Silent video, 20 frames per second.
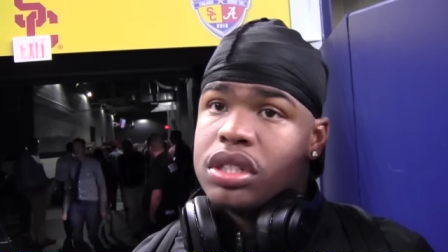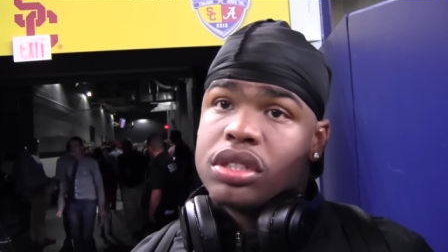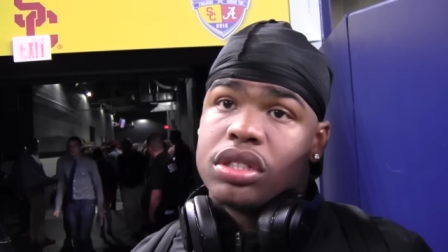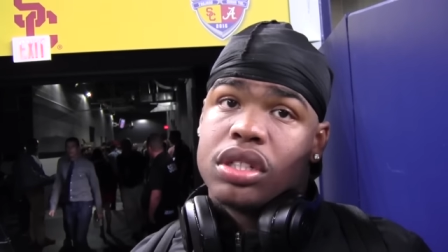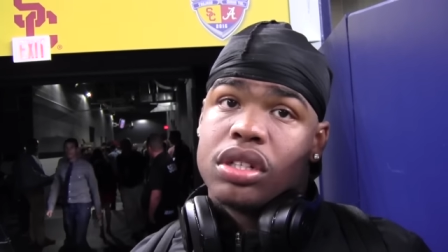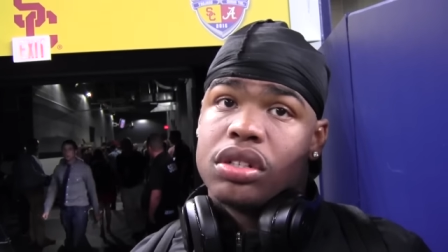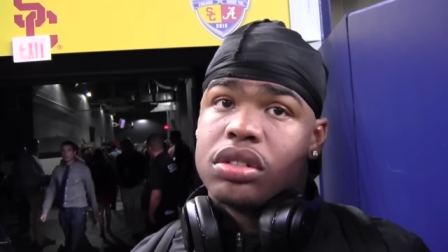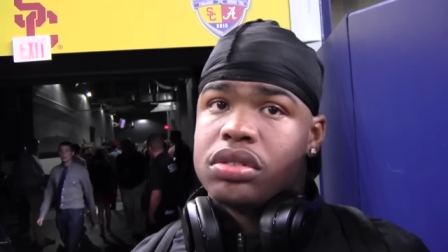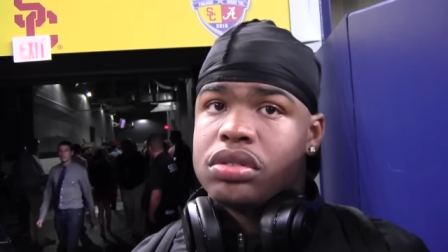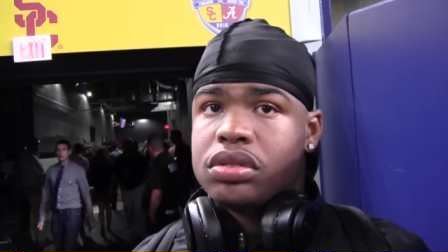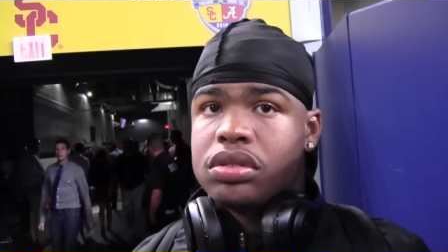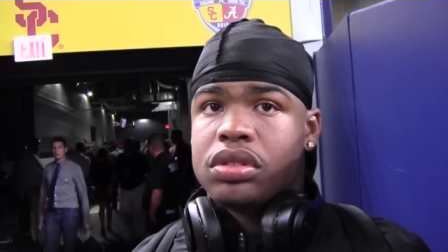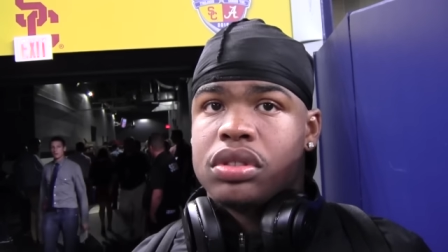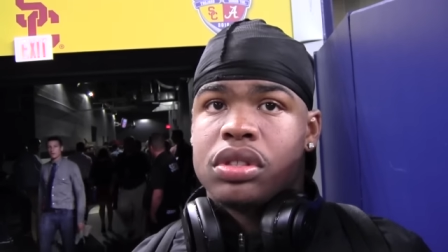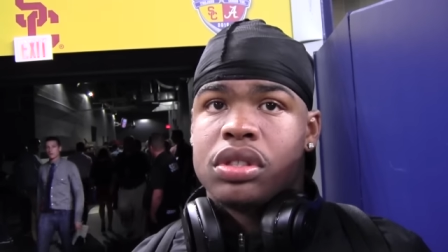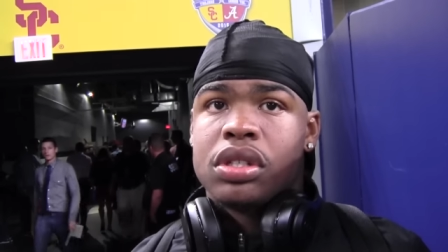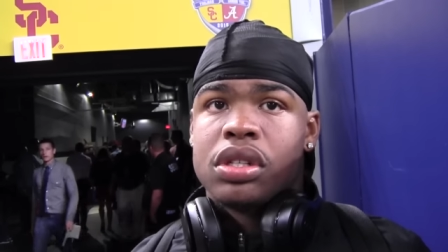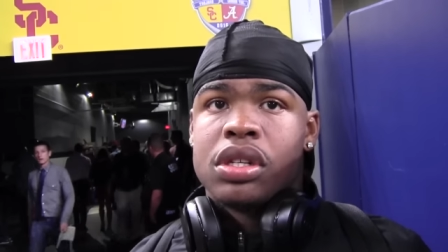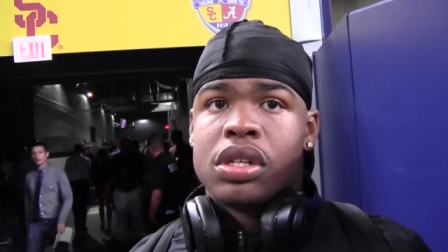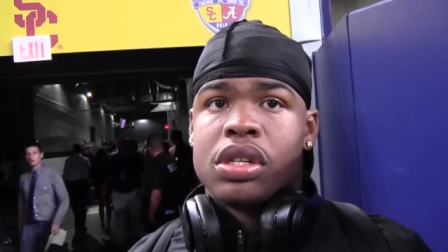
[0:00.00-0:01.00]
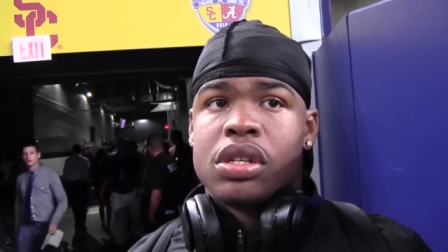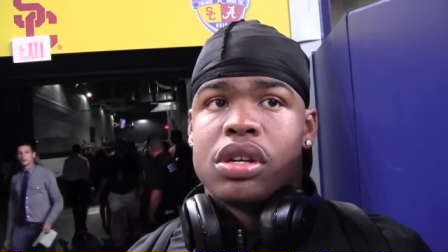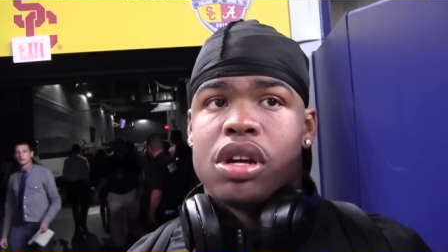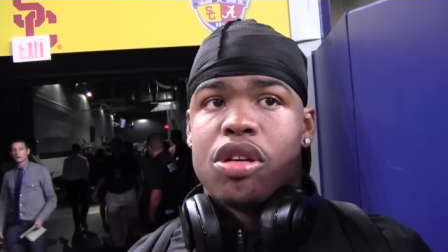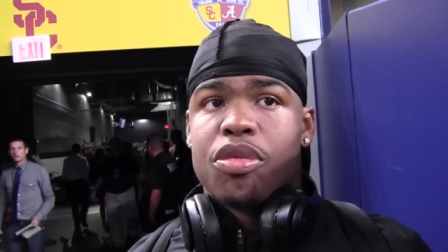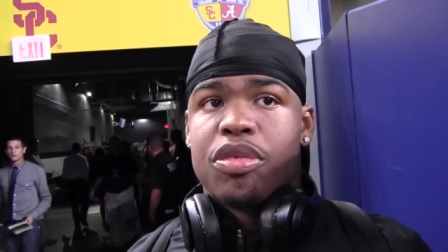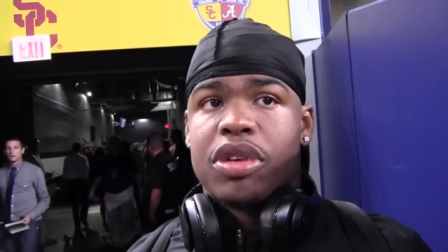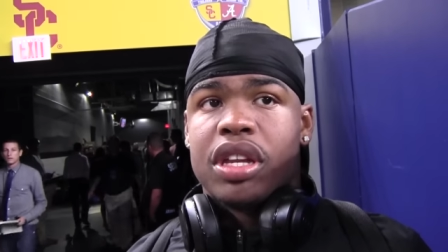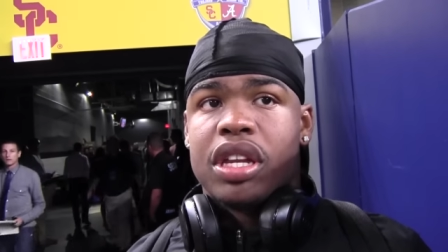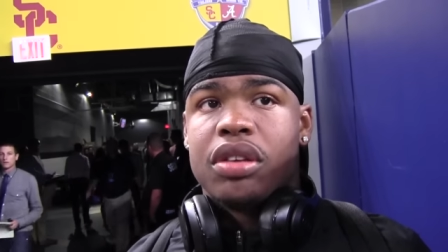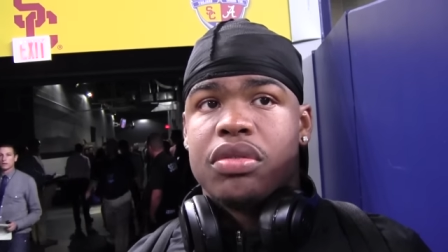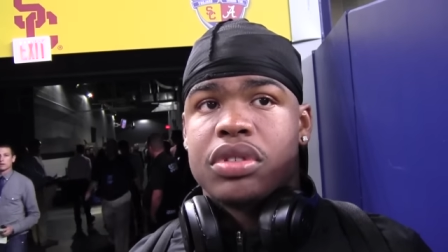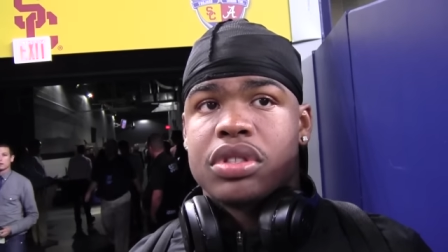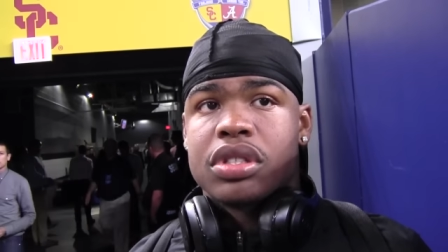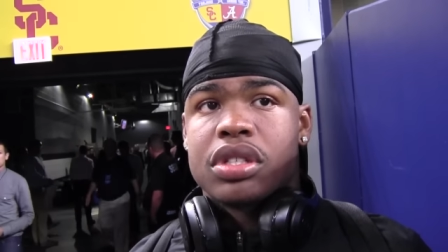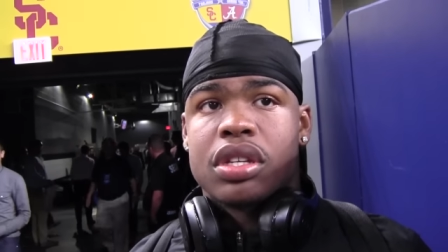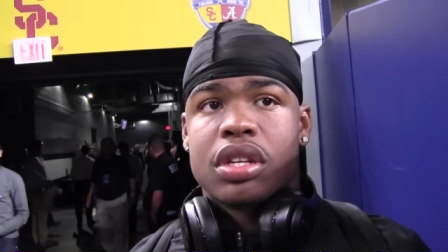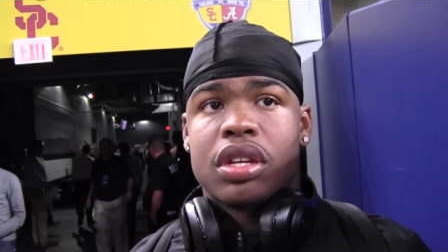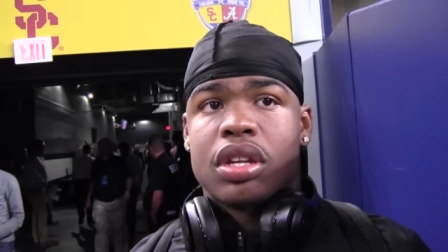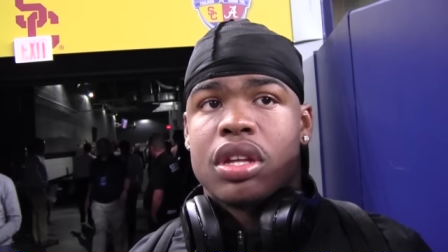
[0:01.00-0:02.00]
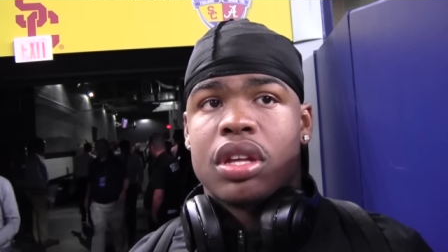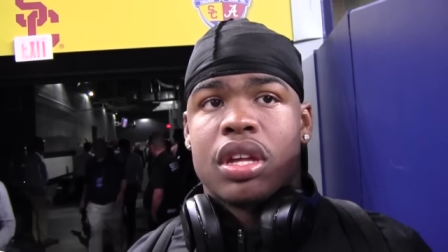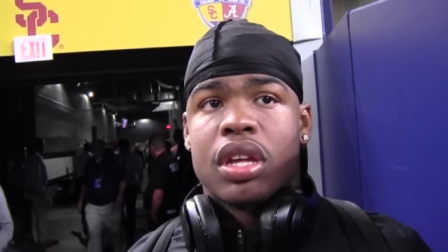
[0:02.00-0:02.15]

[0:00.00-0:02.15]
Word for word: So, I mean, he was.